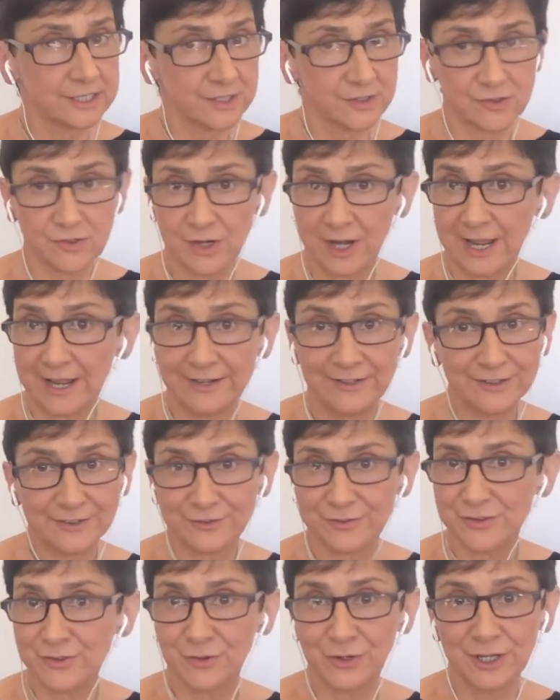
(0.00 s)
Trade
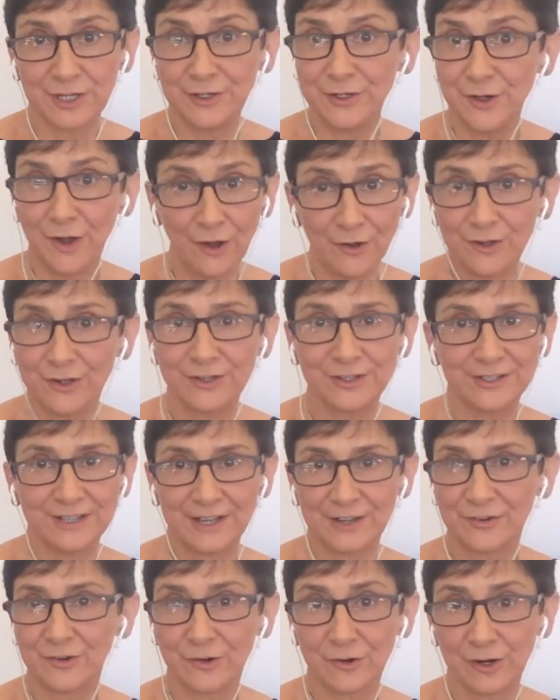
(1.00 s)
took a knock
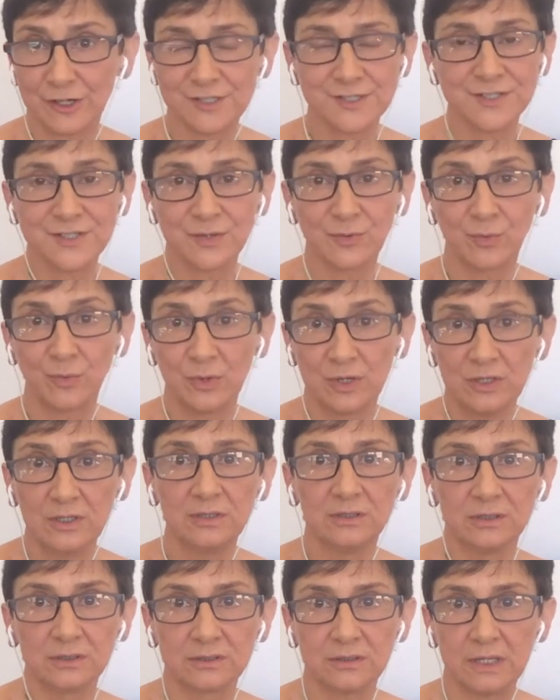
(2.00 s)
across the
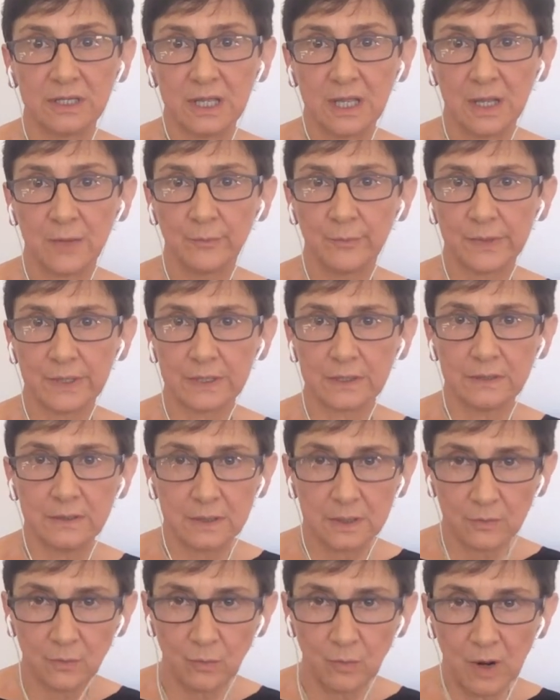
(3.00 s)
world, but
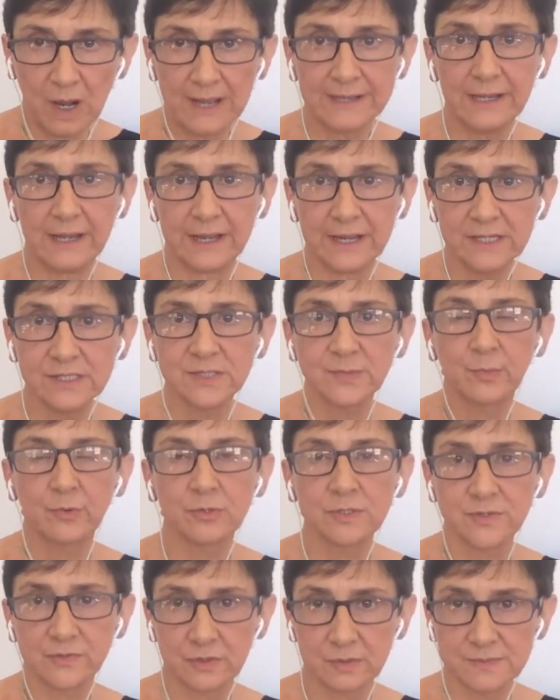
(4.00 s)
wine
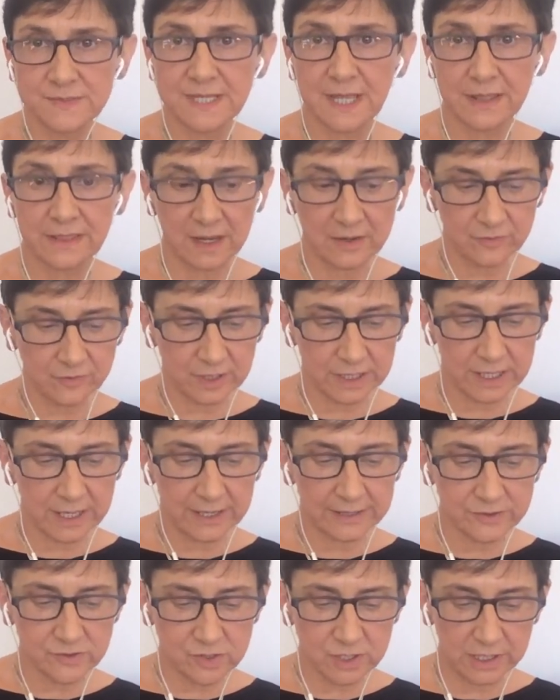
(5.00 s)
exports from South Africa
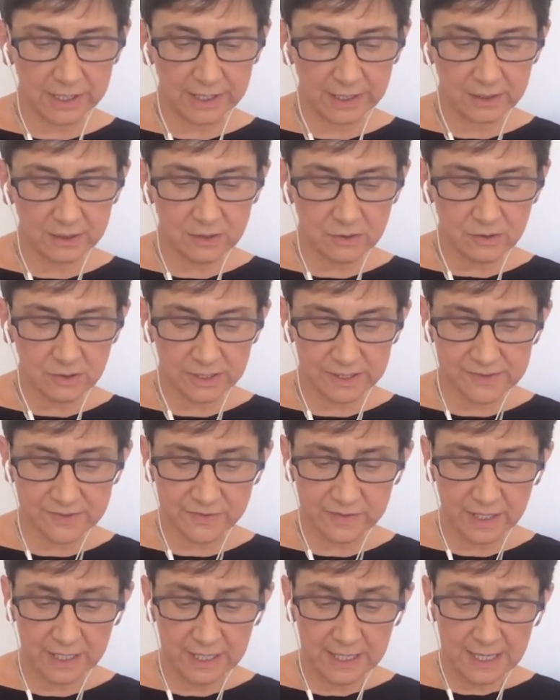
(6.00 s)
actually
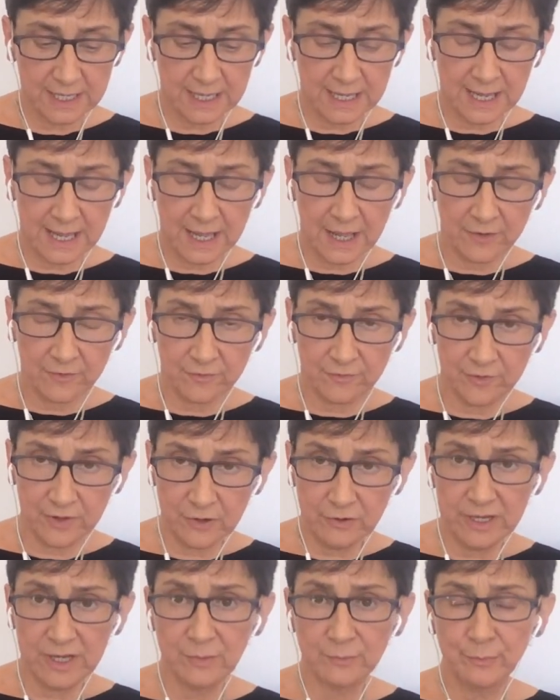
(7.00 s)
increased.
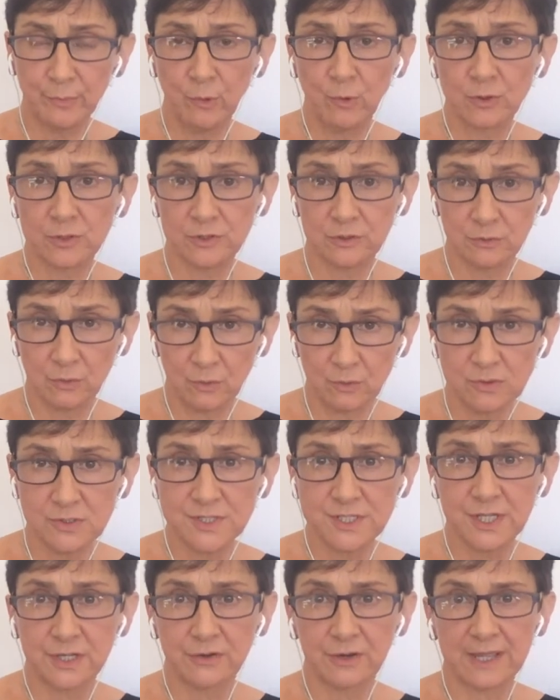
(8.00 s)
Very important
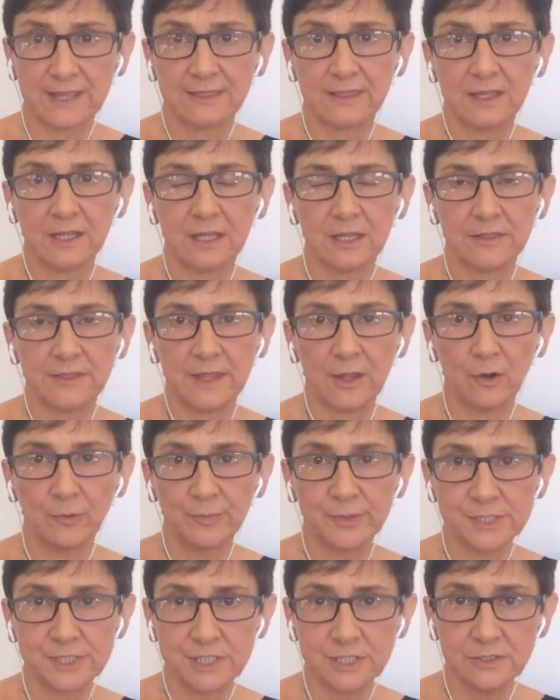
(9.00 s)
also, I think, the
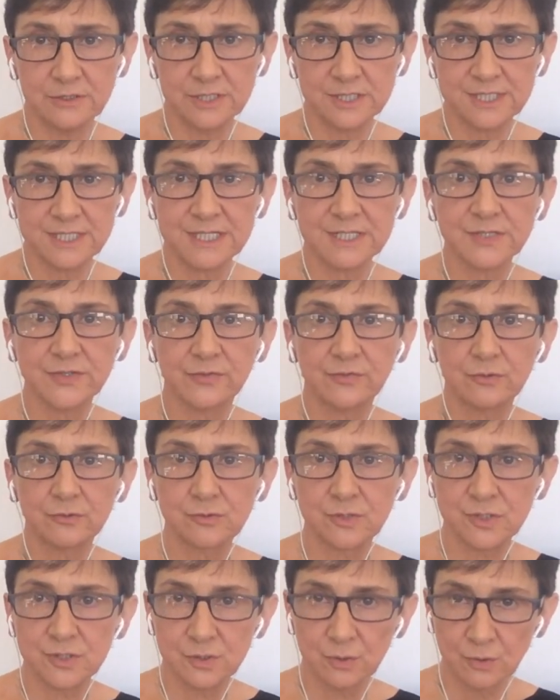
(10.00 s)
opportunities for
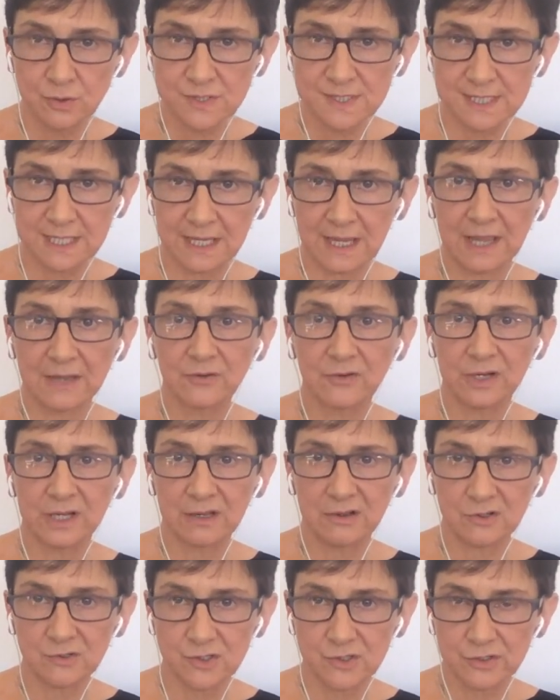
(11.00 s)
sourcing
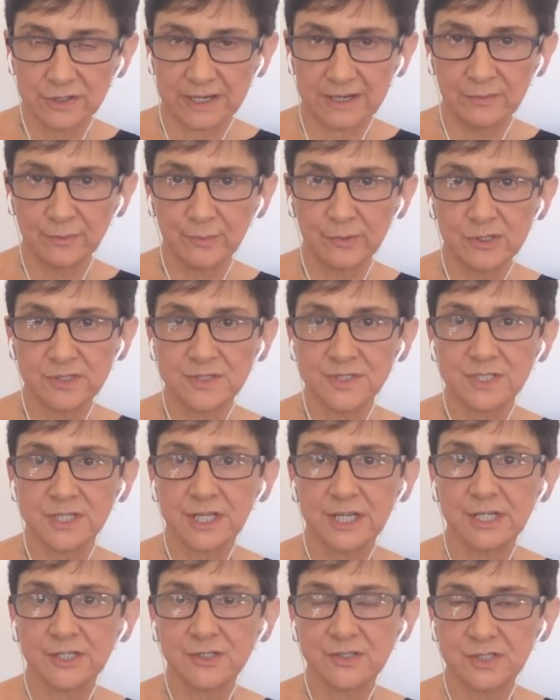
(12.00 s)
agricultural inputs
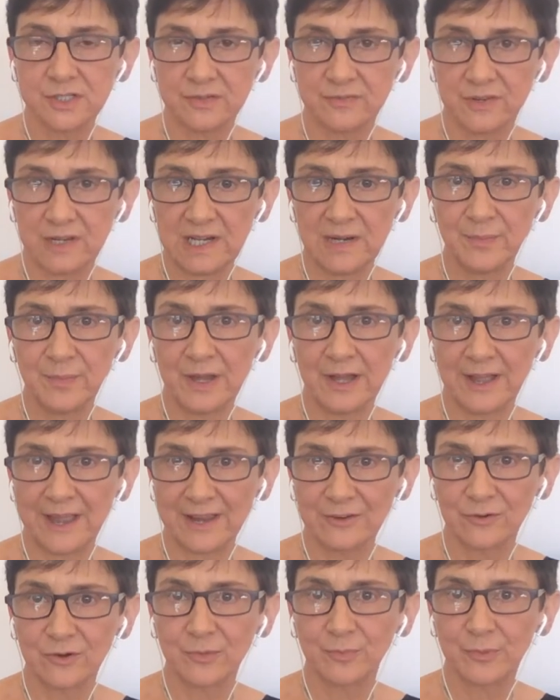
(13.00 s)
to develop our
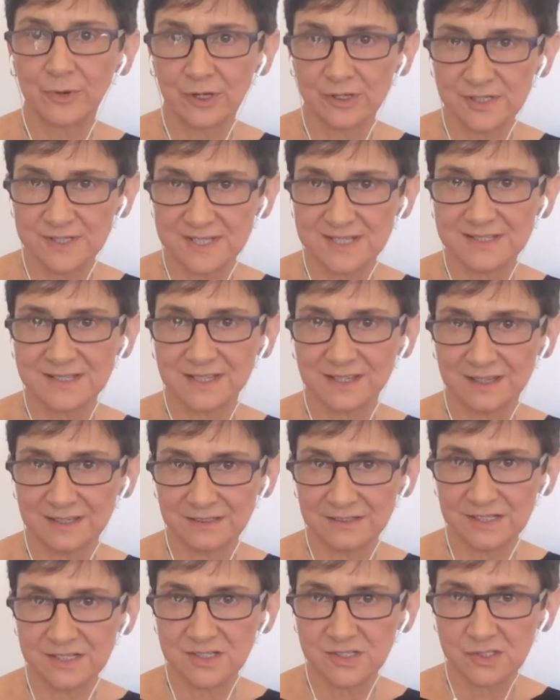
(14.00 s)
agro-processing
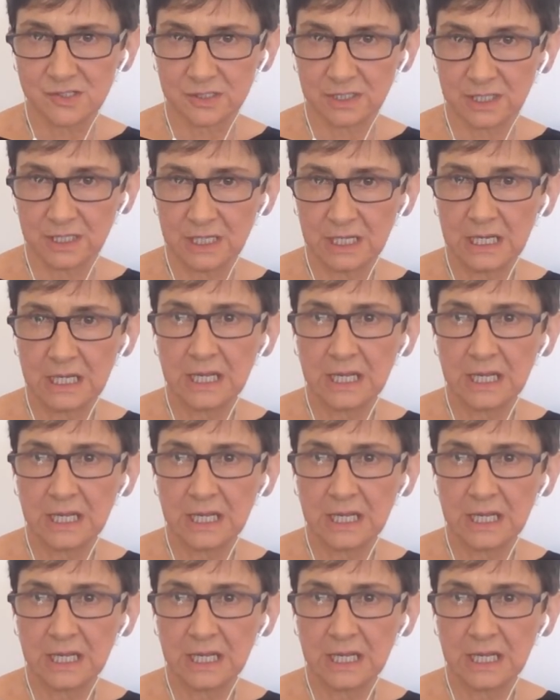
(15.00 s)
industry.